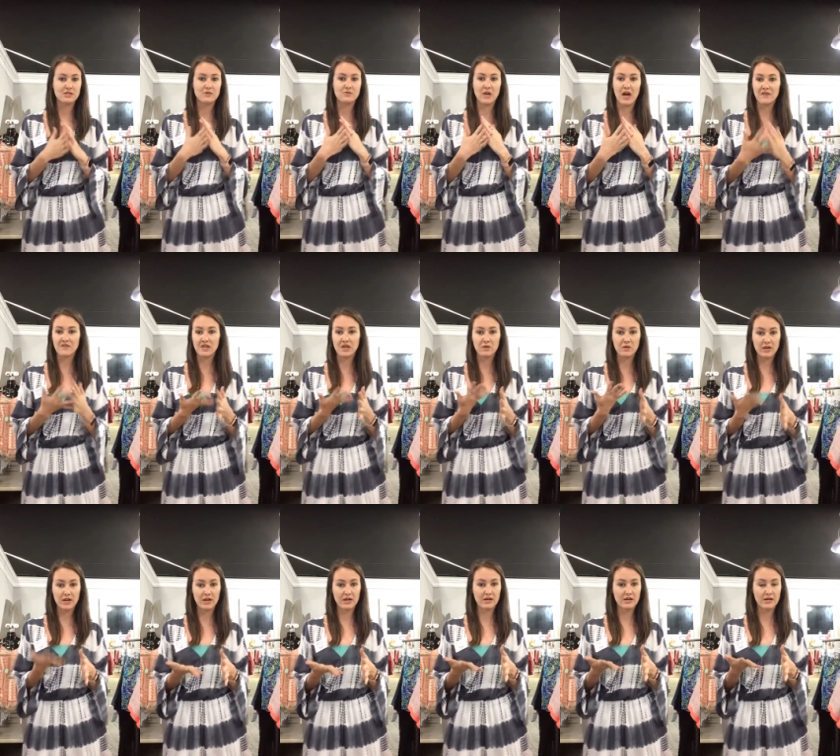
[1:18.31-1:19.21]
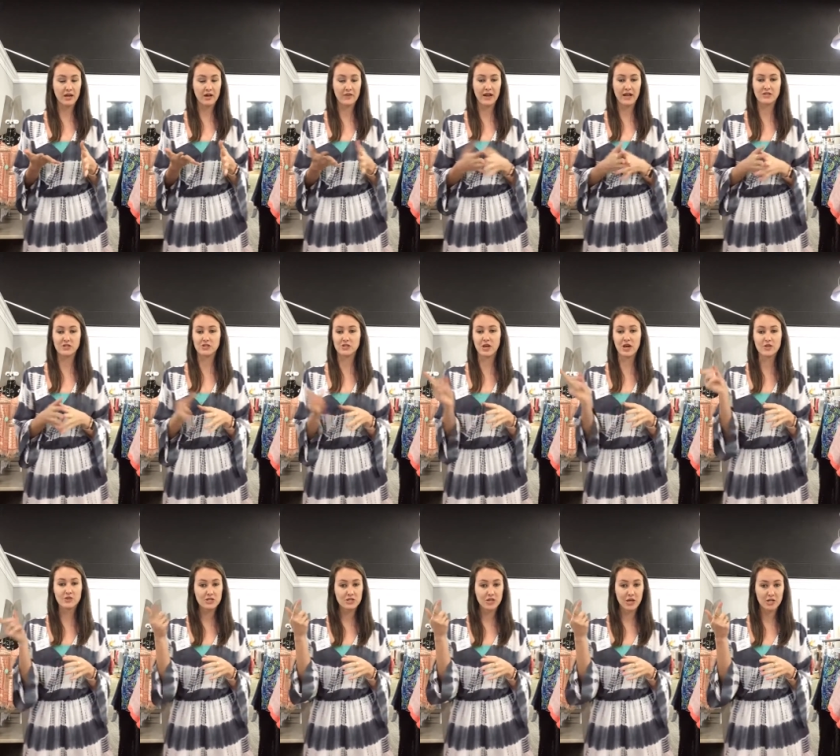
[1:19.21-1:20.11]
You definitely want to go that. Just go
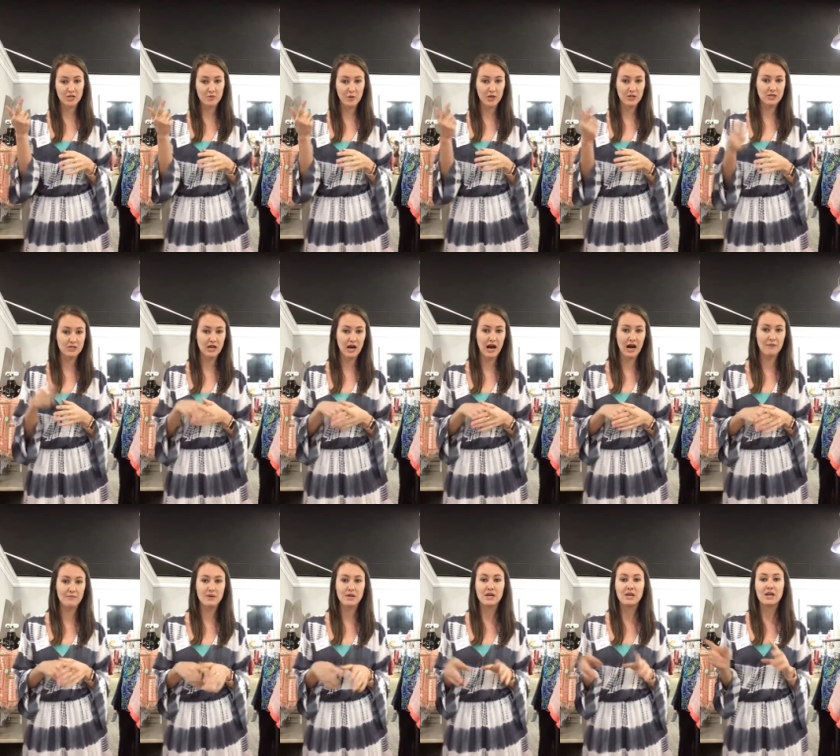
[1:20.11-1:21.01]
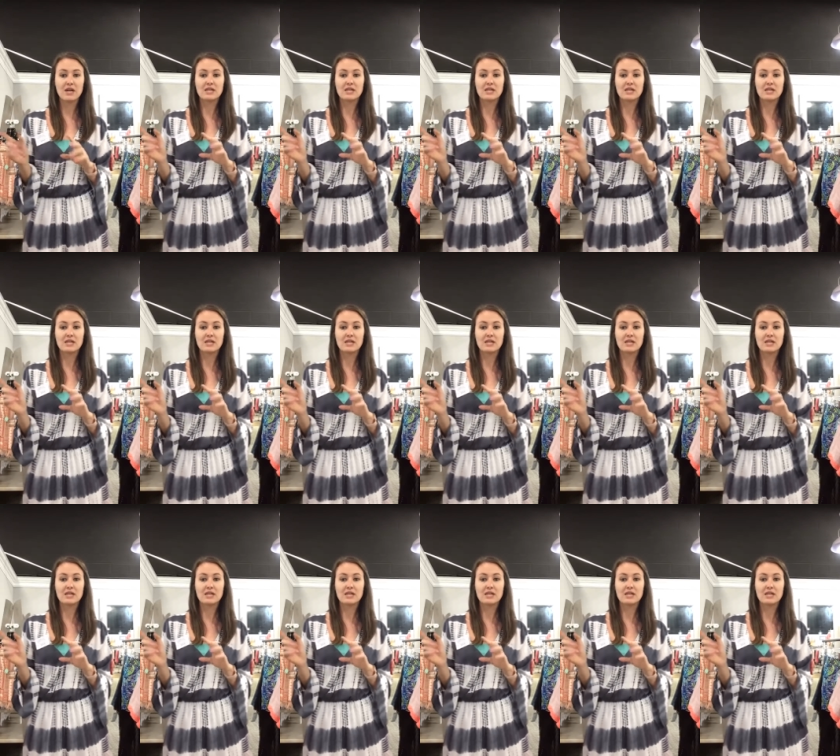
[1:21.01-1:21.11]
to the search bar at the top